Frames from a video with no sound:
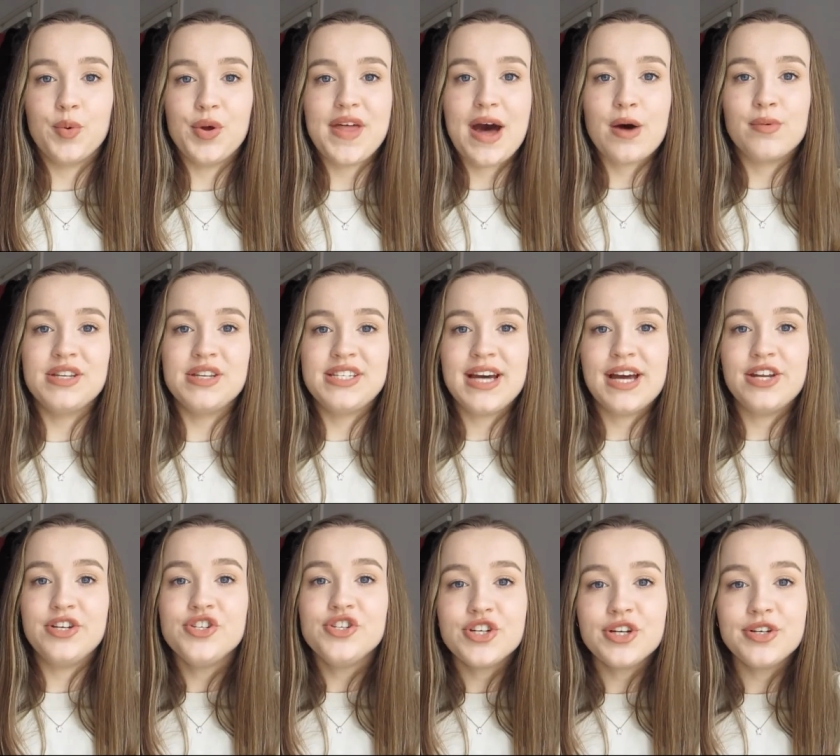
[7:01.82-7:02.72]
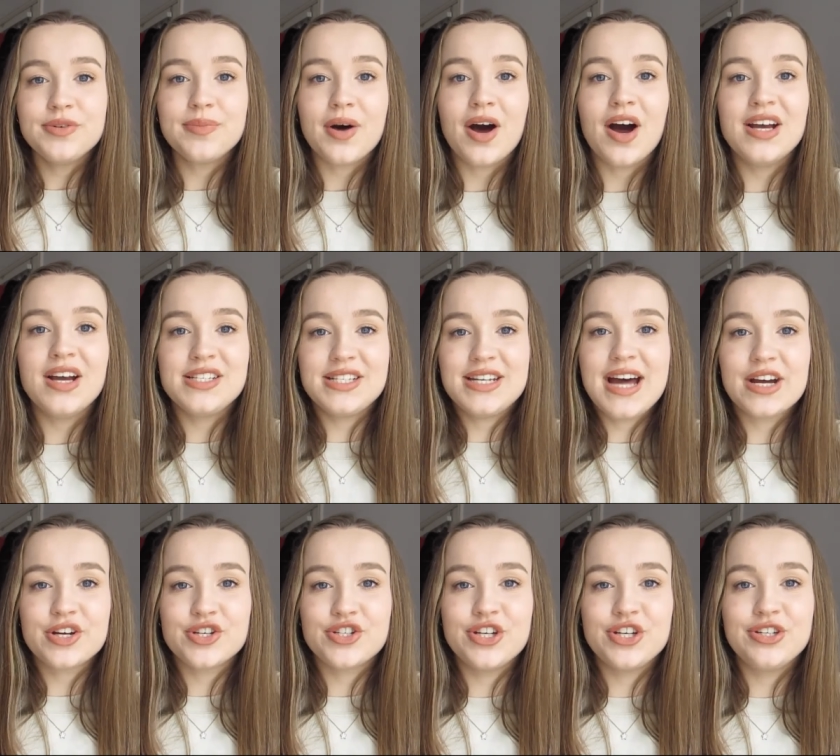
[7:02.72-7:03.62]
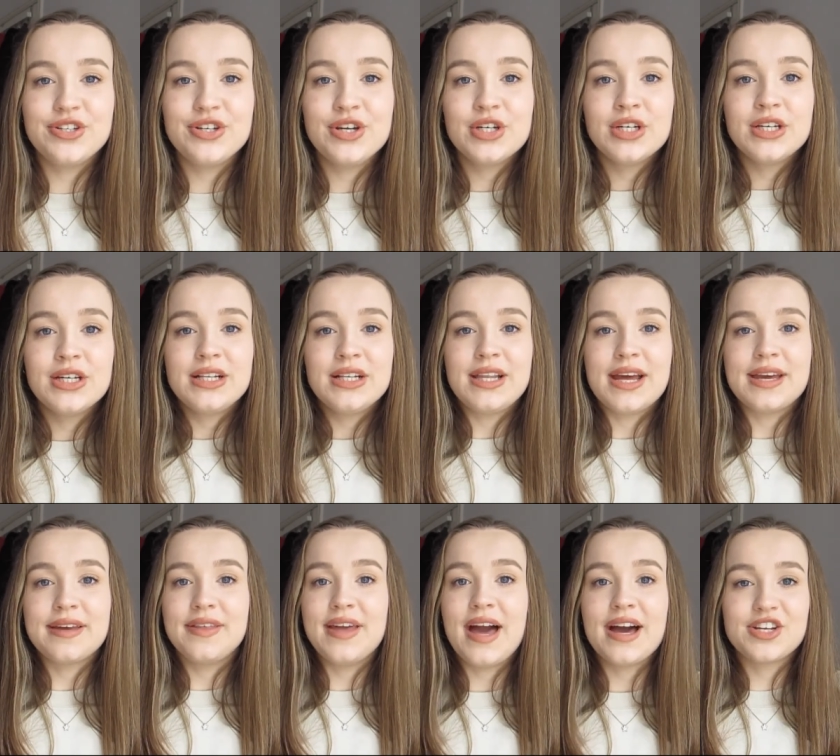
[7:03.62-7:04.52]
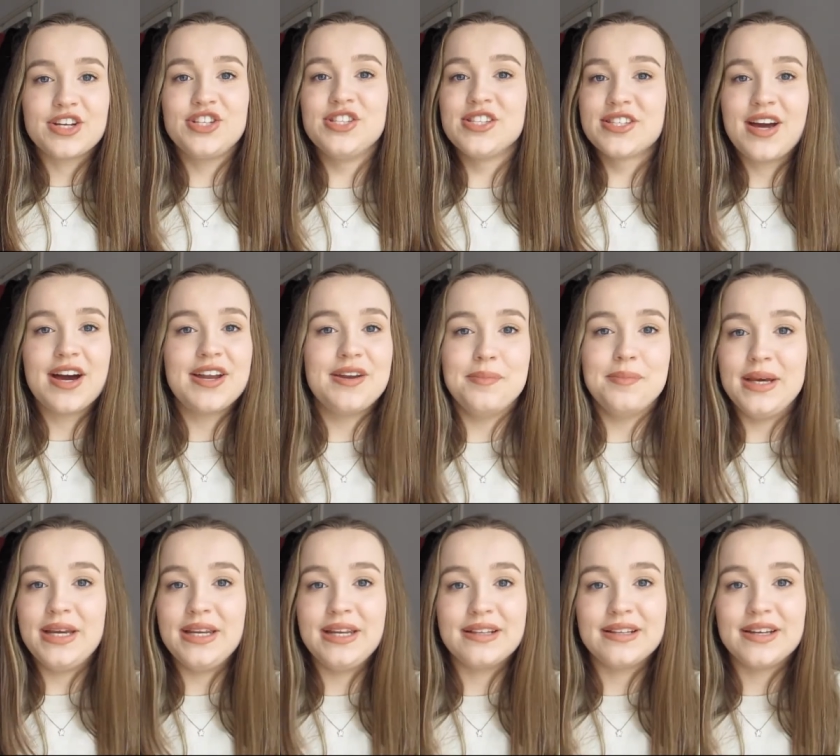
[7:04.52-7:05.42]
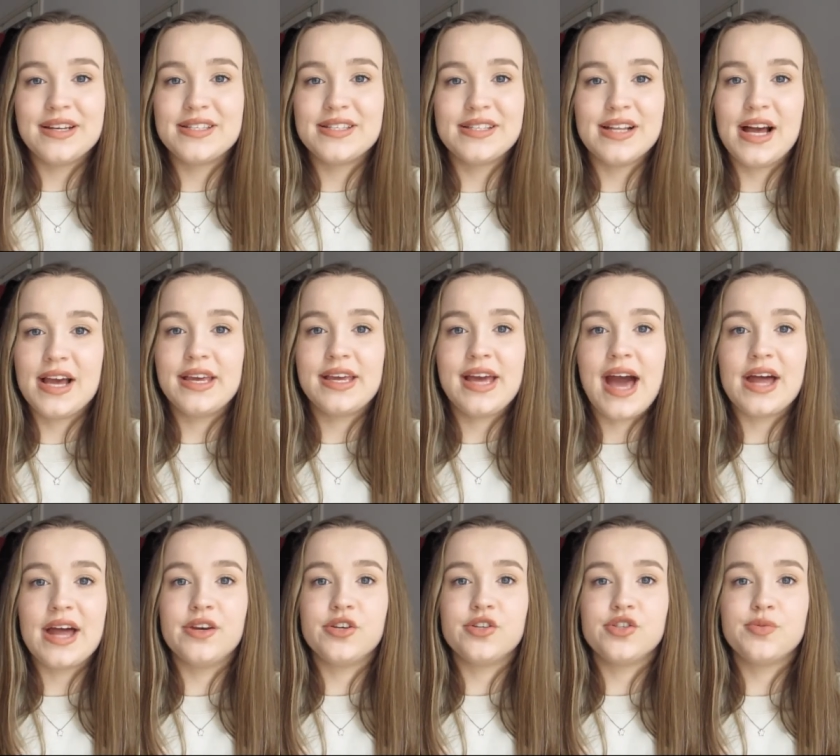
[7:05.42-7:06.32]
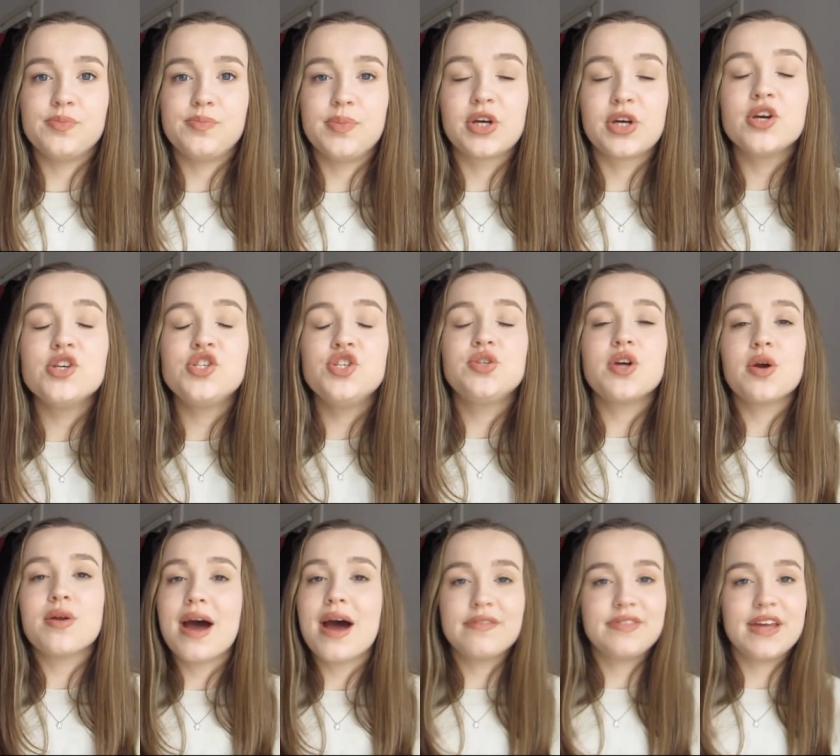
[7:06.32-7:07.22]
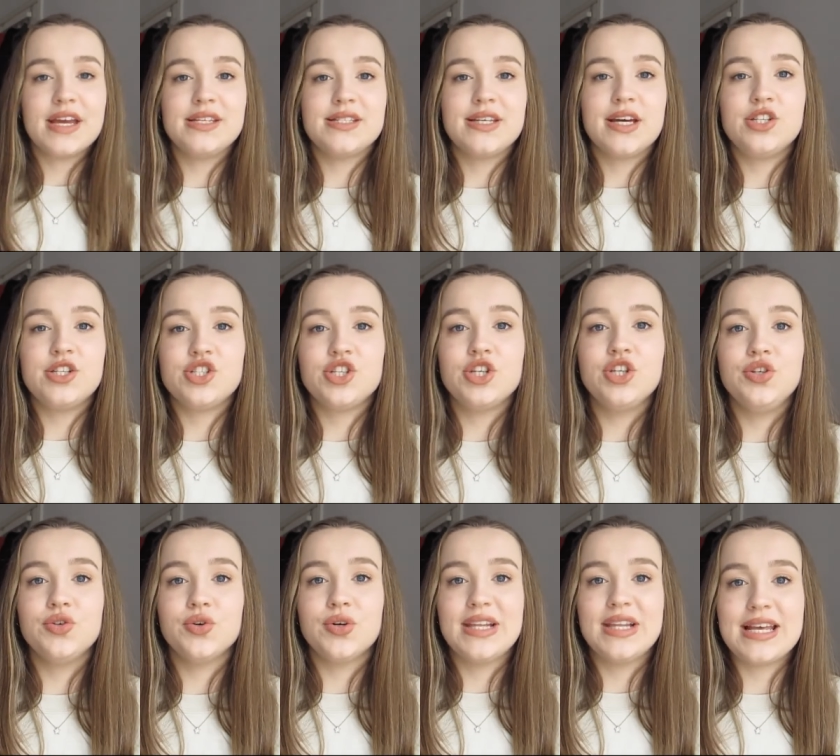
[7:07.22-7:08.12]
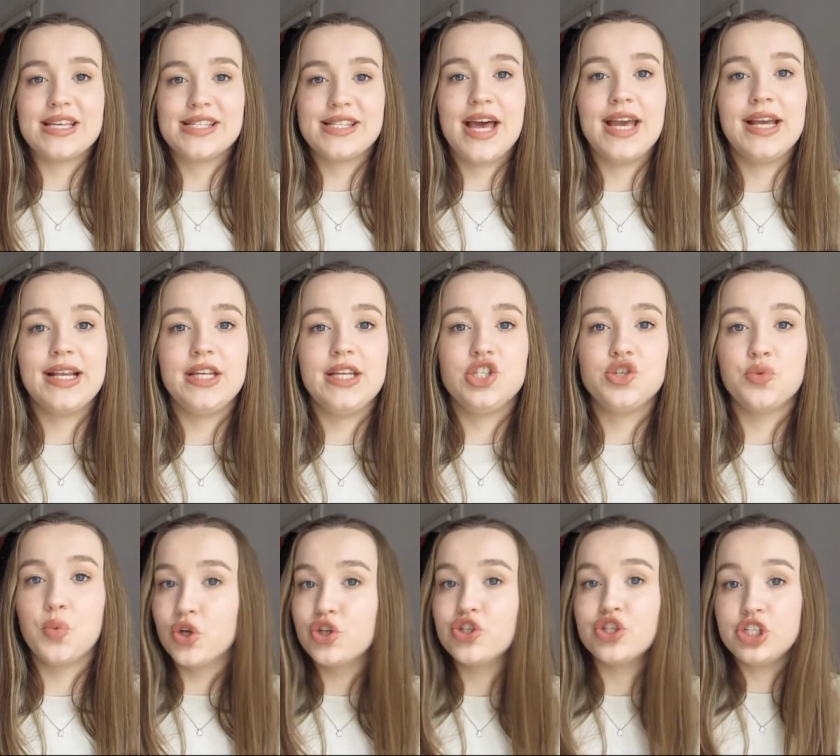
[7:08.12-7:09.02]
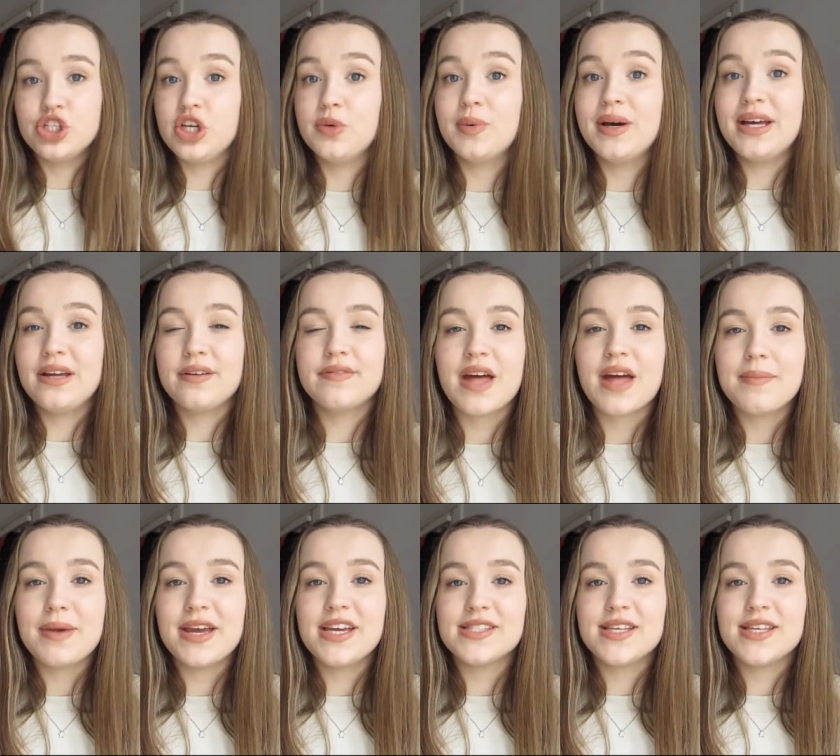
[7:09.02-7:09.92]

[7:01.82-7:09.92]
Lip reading: without intention behind an action, like the action's kind of meaningless, like, and because you don't have that intention, you're less likely to want to do it, if that makes